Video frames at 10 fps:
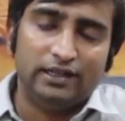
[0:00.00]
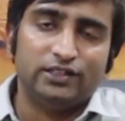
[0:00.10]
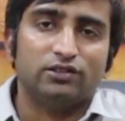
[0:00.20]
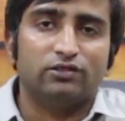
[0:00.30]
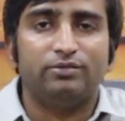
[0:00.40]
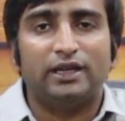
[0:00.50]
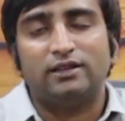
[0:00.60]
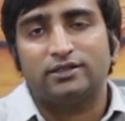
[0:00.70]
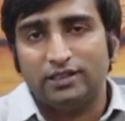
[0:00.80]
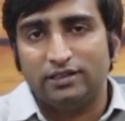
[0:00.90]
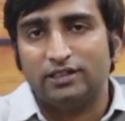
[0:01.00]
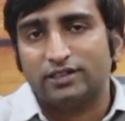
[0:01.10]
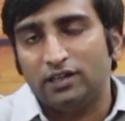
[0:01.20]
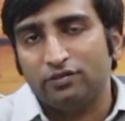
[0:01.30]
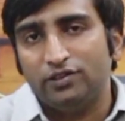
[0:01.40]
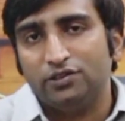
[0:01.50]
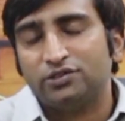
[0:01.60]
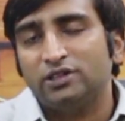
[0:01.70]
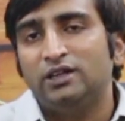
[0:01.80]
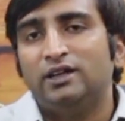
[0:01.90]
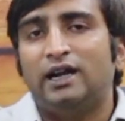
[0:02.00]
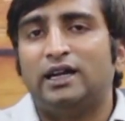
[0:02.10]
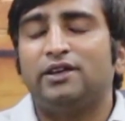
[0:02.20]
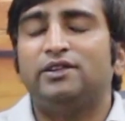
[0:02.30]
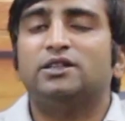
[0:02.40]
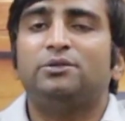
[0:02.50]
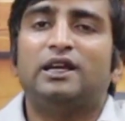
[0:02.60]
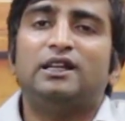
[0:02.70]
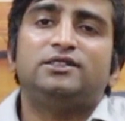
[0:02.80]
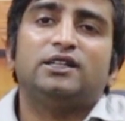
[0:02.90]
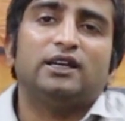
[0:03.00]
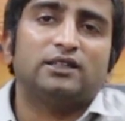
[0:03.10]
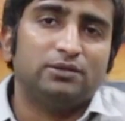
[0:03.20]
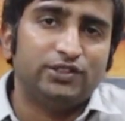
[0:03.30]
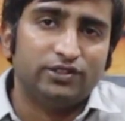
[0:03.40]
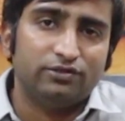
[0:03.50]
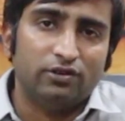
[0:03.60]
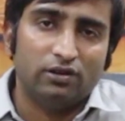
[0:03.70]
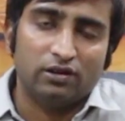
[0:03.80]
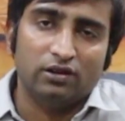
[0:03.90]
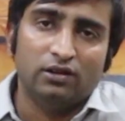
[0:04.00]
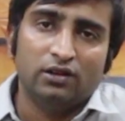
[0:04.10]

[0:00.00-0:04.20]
intention of making this kind of videos and giving some realistic explanation for